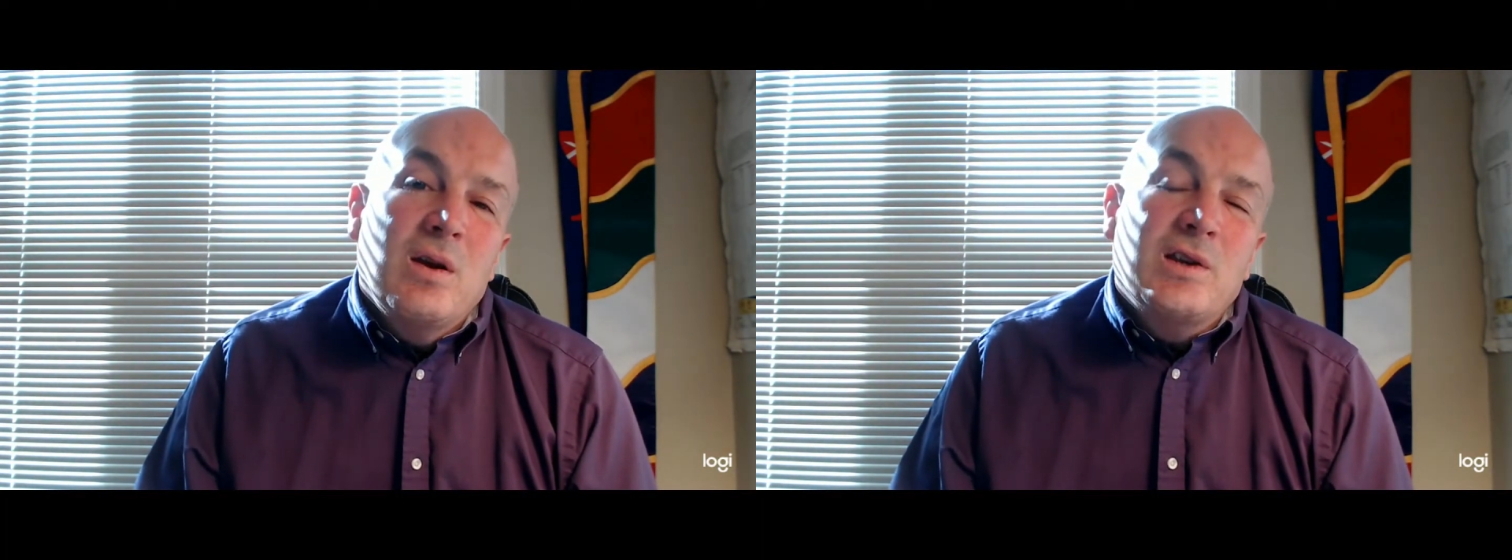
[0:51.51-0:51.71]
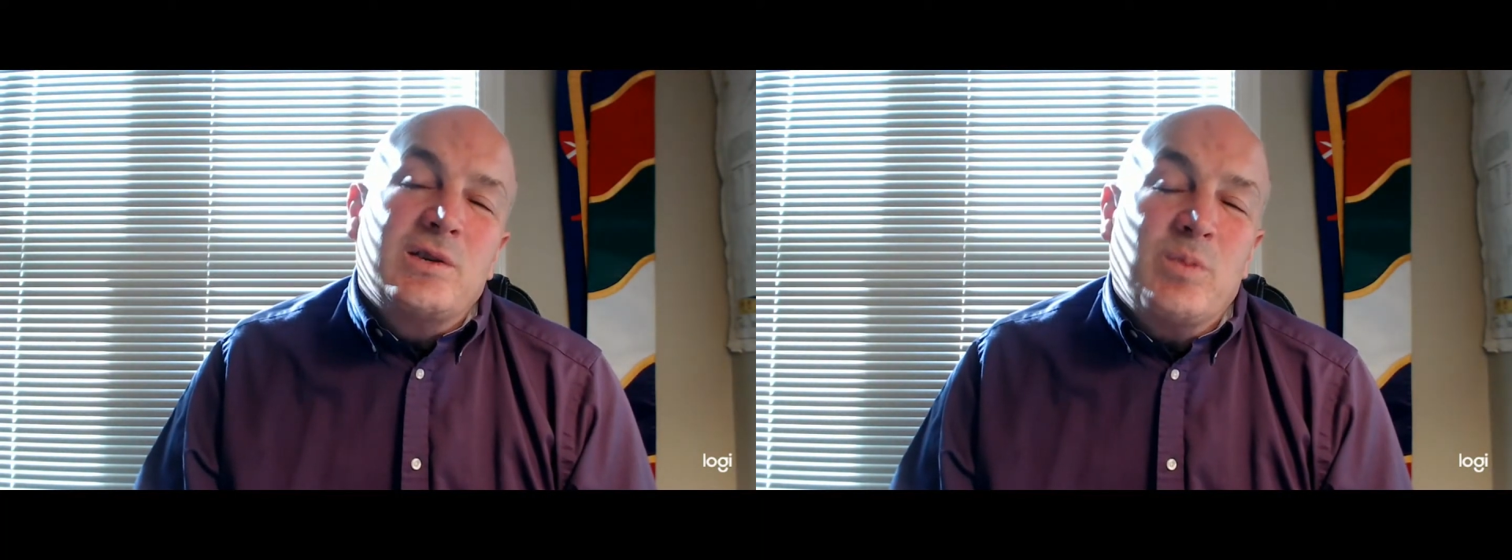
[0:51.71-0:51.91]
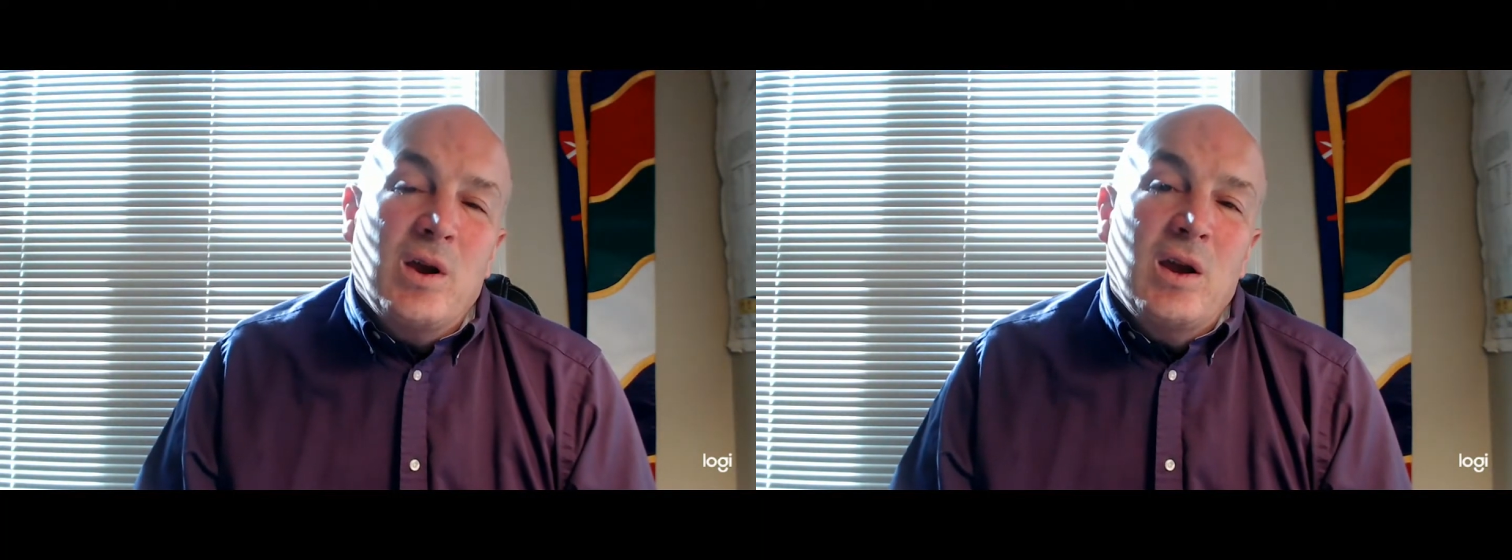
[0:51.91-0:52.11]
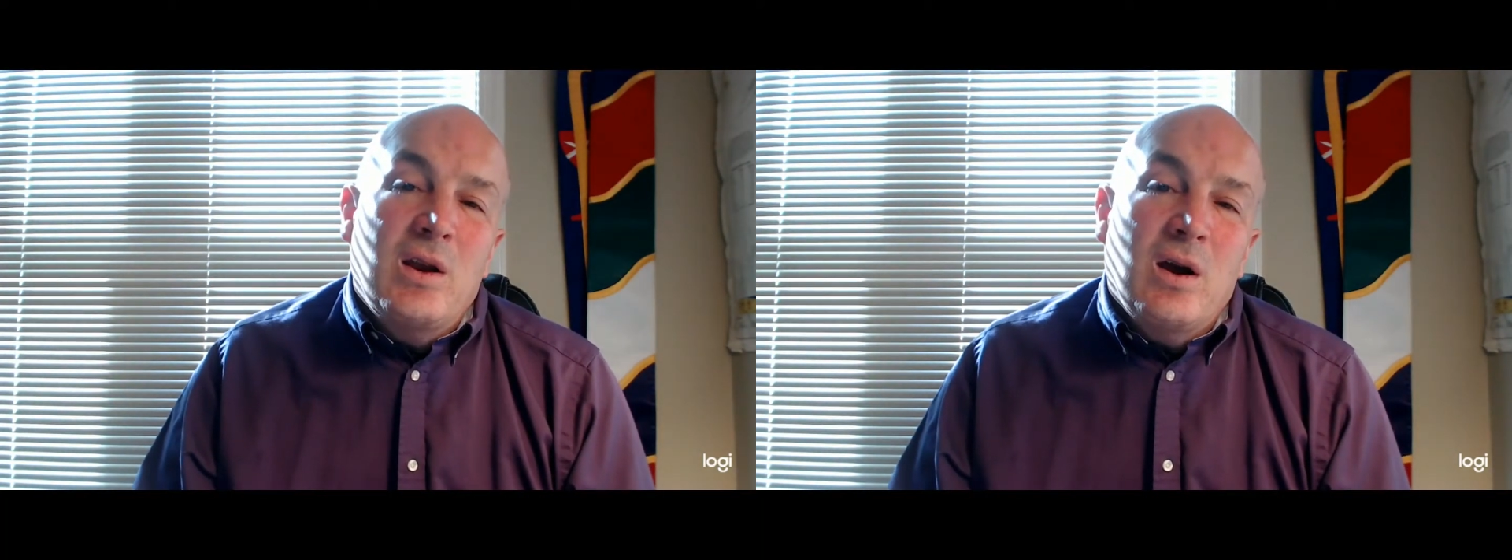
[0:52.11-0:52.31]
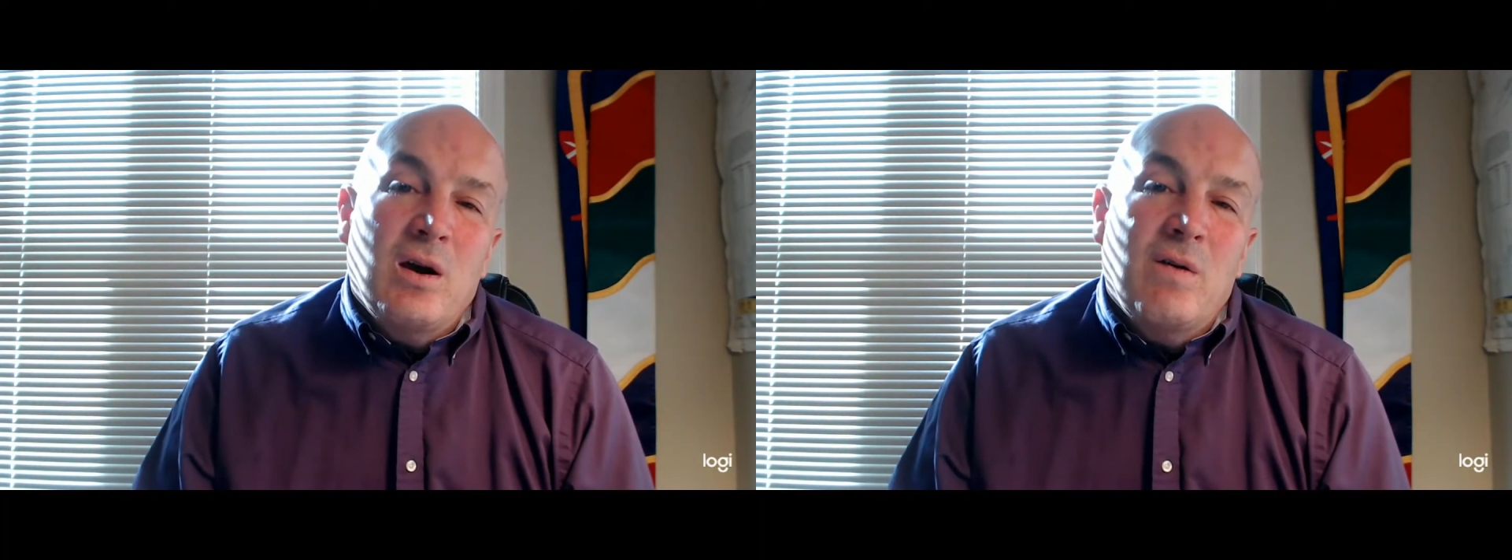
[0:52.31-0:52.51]

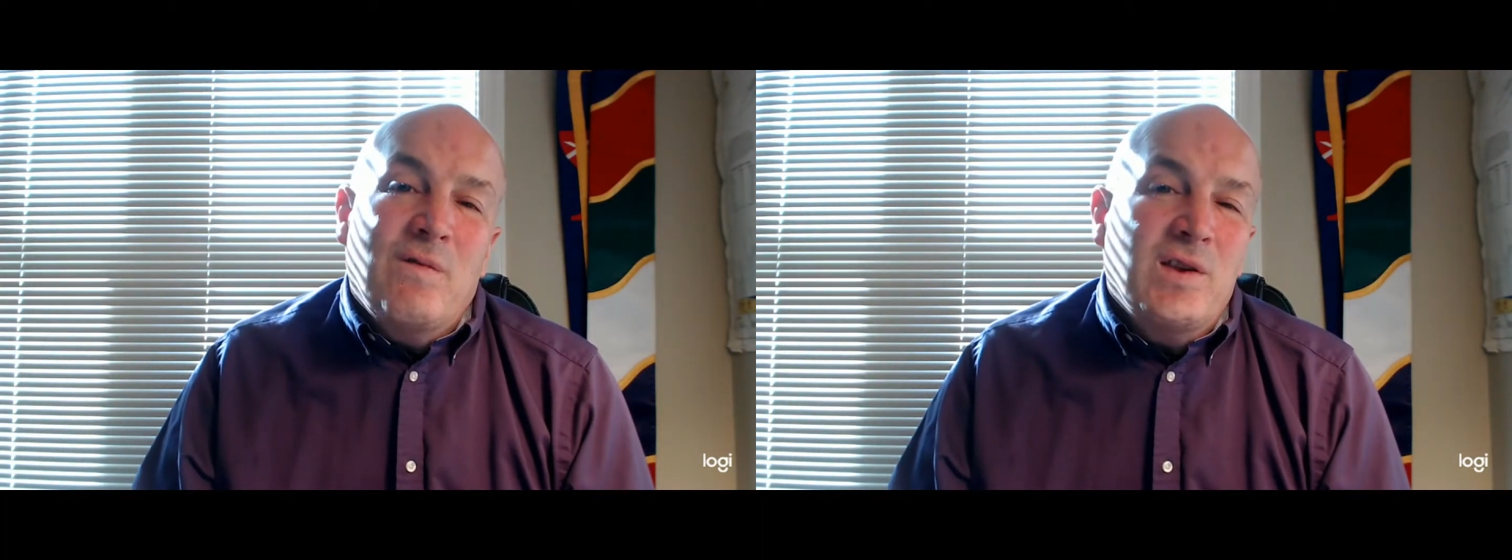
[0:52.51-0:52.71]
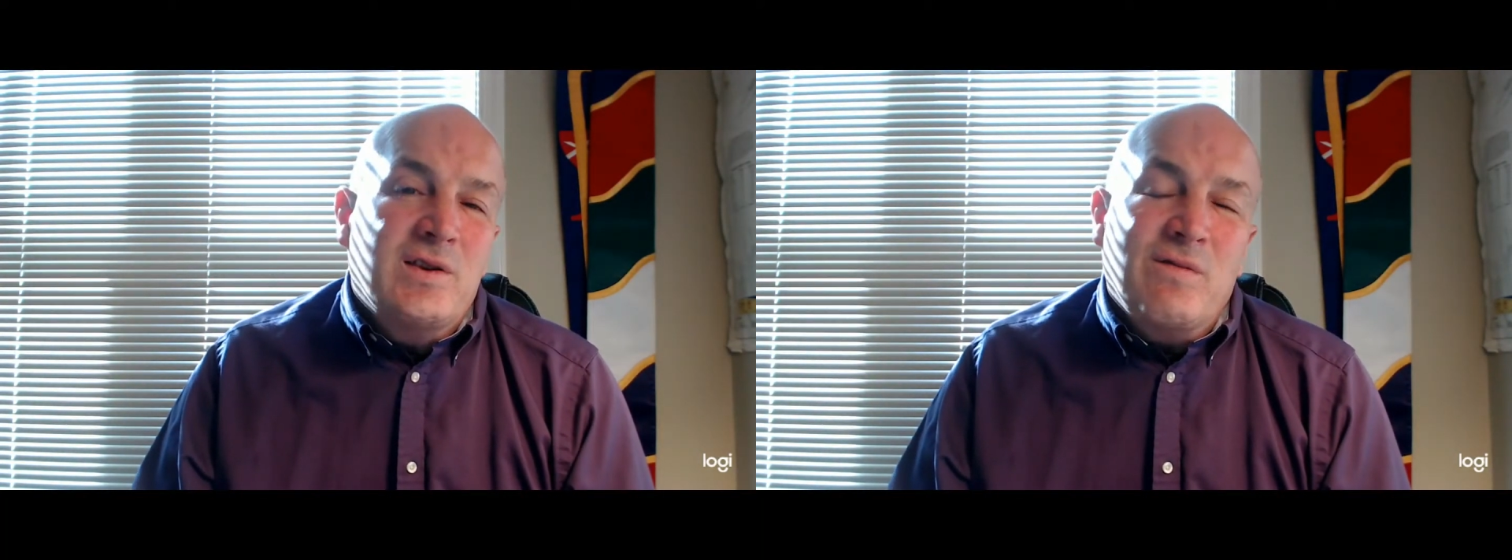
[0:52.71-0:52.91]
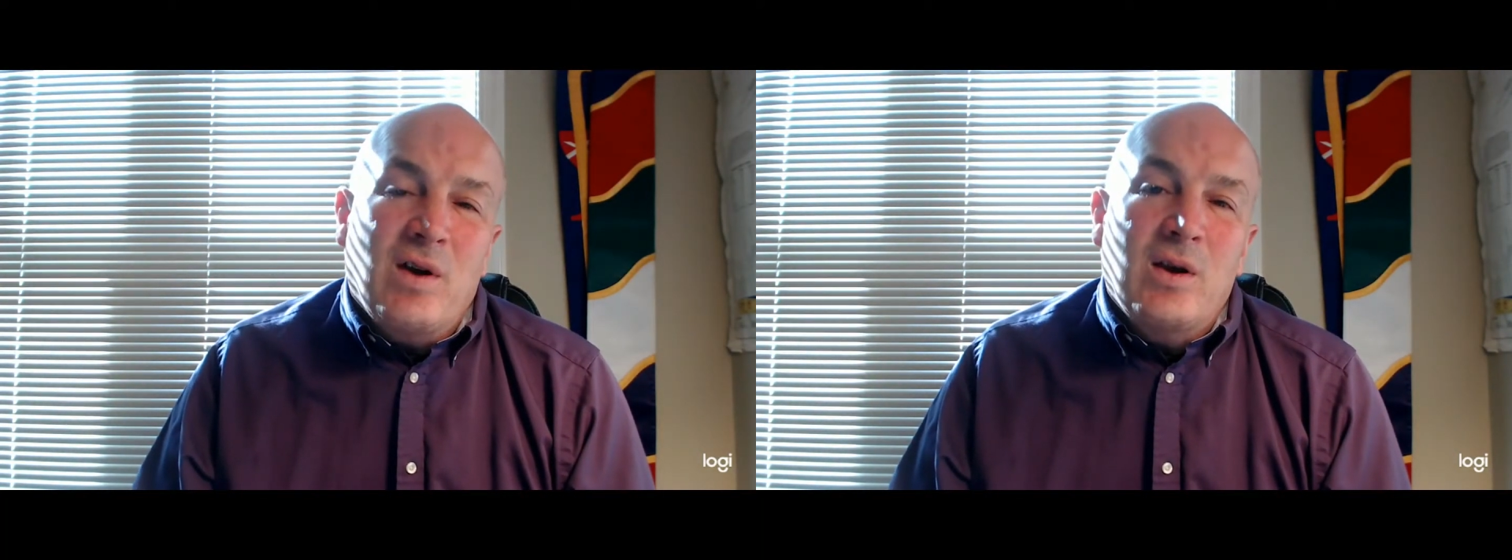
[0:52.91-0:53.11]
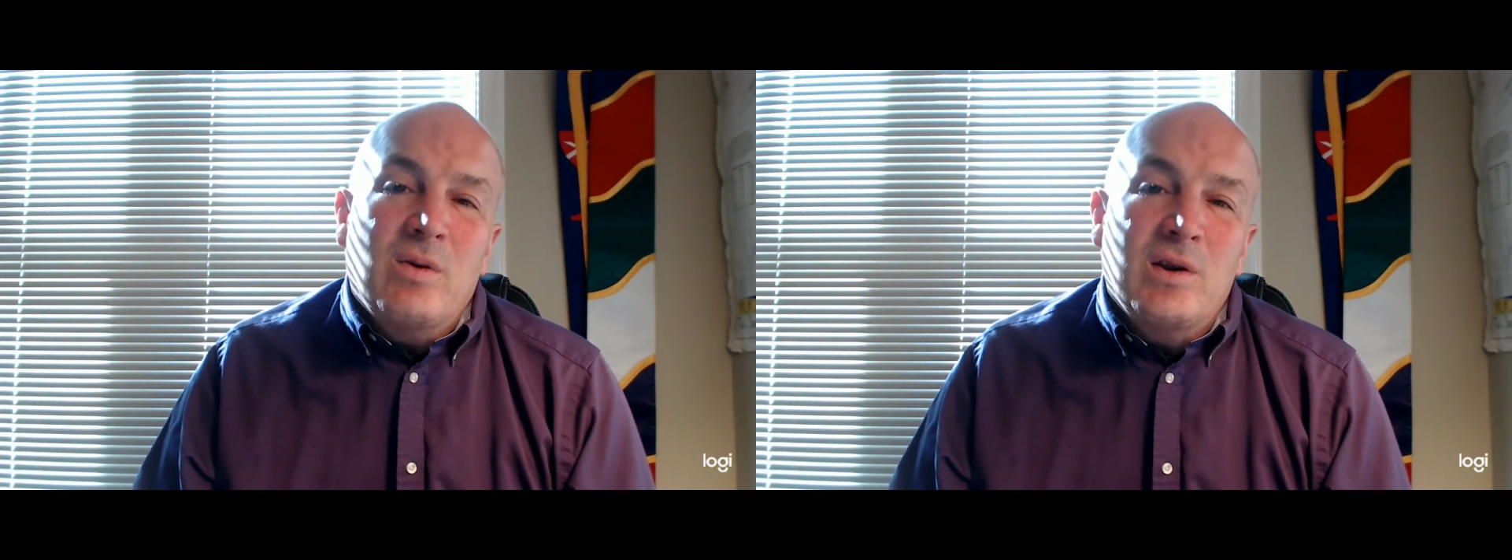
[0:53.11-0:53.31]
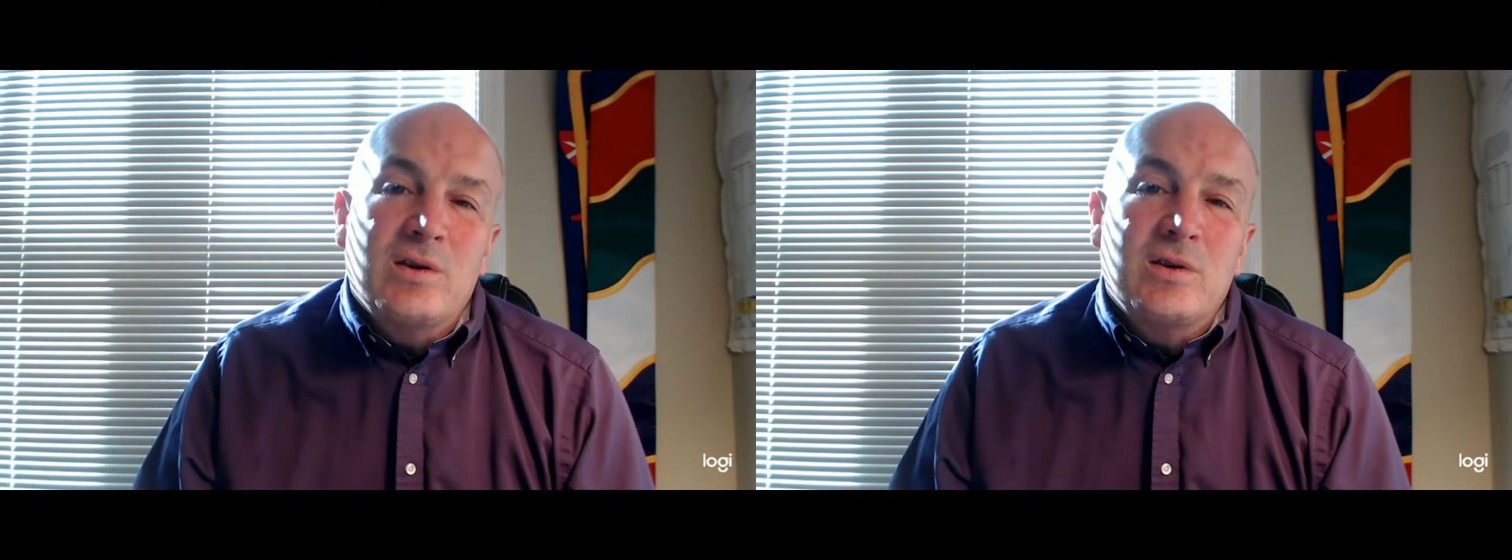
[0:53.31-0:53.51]
spread of this
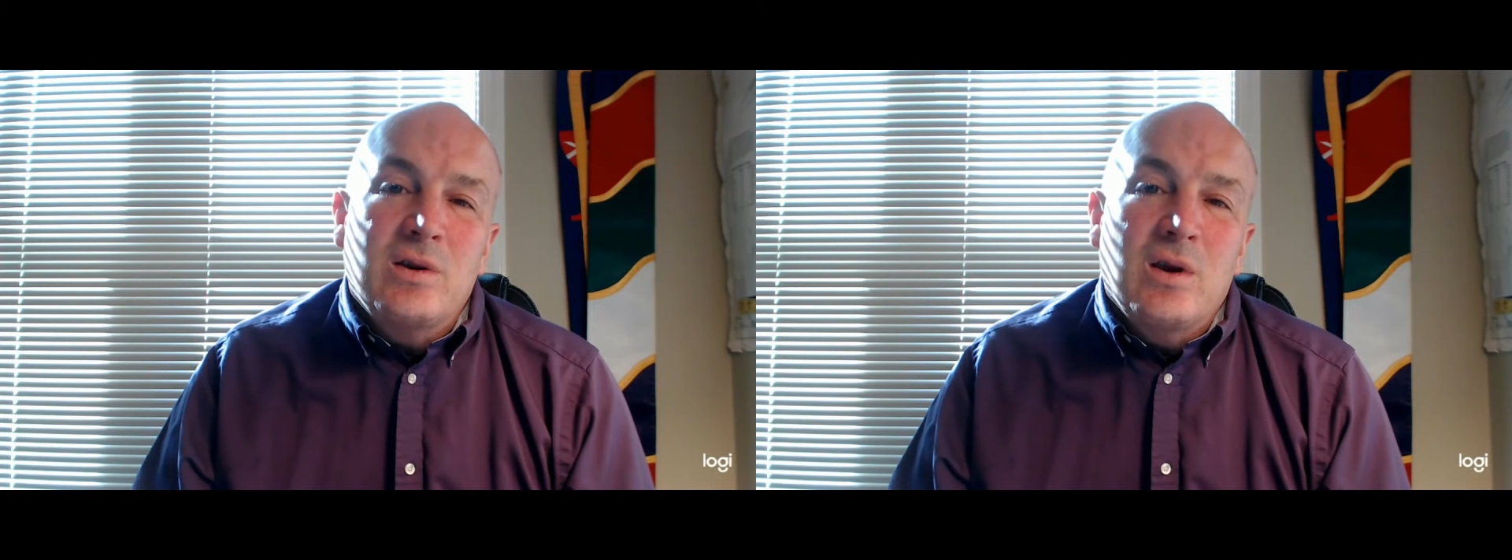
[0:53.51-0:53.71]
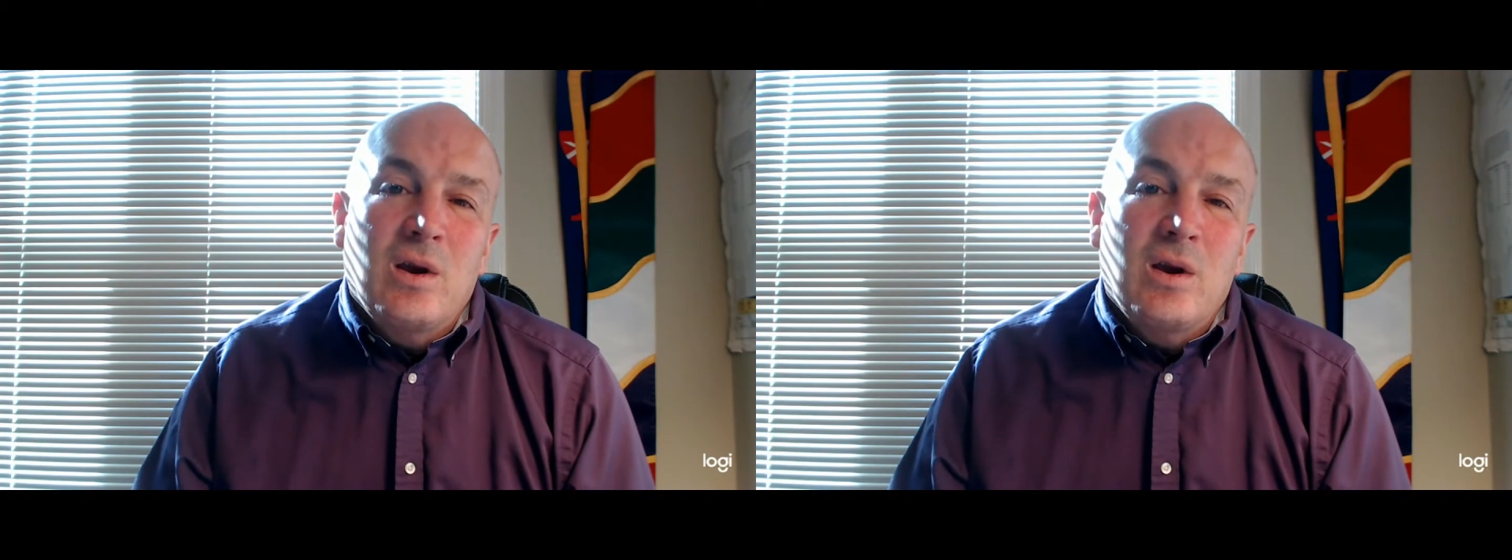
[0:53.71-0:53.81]
virus,